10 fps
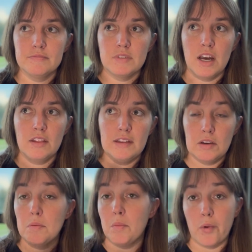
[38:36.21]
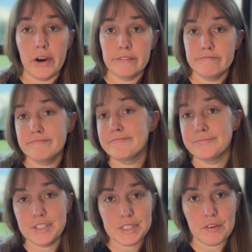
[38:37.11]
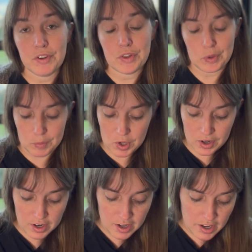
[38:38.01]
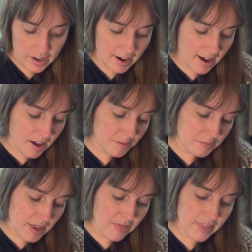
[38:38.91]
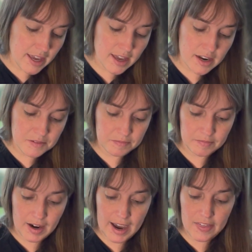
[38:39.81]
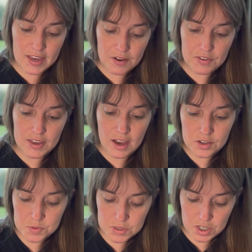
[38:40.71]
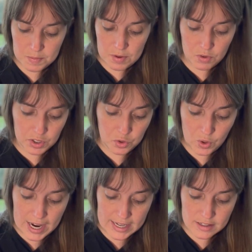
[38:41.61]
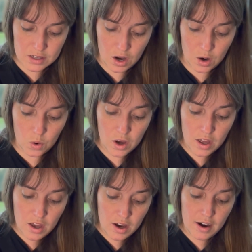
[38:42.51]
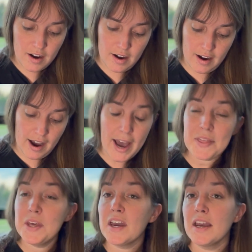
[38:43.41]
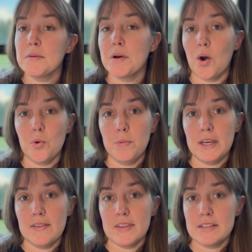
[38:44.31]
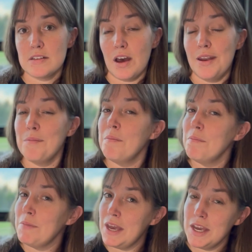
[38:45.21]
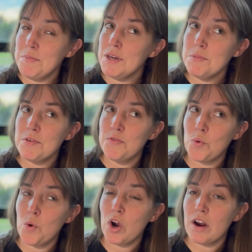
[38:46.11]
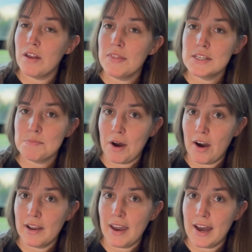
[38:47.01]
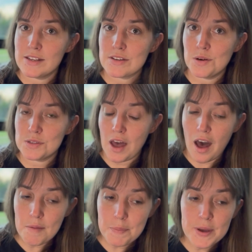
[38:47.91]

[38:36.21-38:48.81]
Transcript: just give it a little more. And then I think everything else was going to be really great. So I think I could probably get this done maybe before this podcast goes up.